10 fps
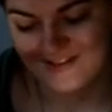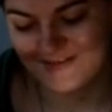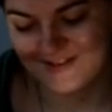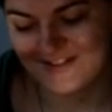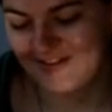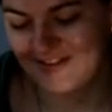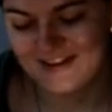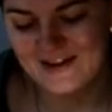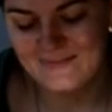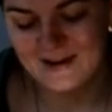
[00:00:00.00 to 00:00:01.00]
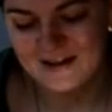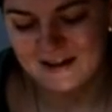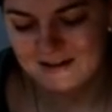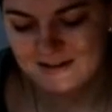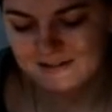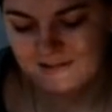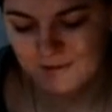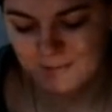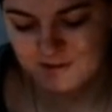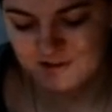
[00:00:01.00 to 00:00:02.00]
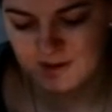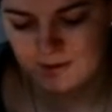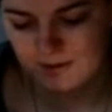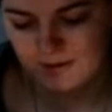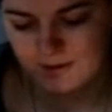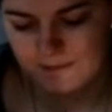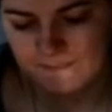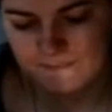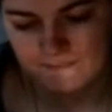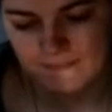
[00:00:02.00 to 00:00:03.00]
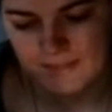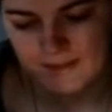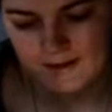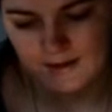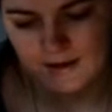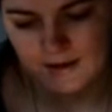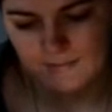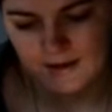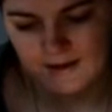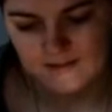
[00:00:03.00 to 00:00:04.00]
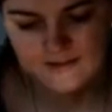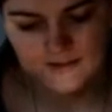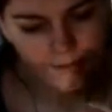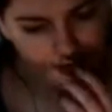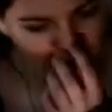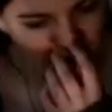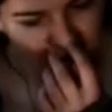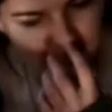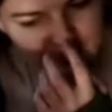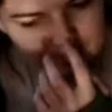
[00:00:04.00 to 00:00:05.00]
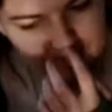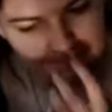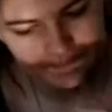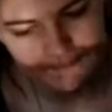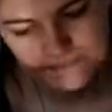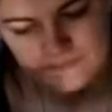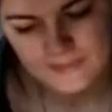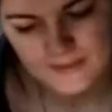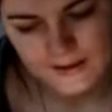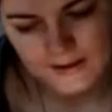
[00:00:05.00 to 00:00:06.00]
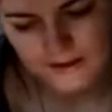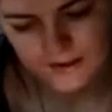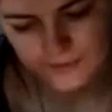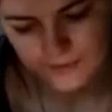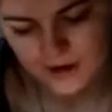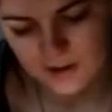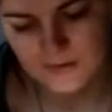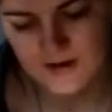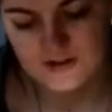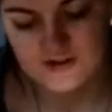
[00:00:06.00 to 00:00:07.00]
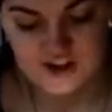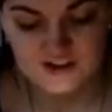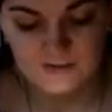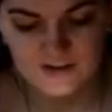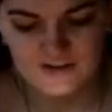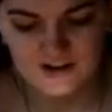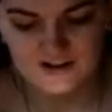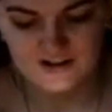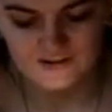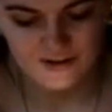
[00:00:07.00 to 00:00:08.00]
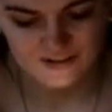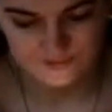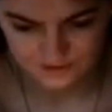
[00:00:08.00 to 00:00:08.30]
so specifically, but I did it for the Booktubeathon. Um, and it's a poem inspired by The Gentleman's Guide to Vice and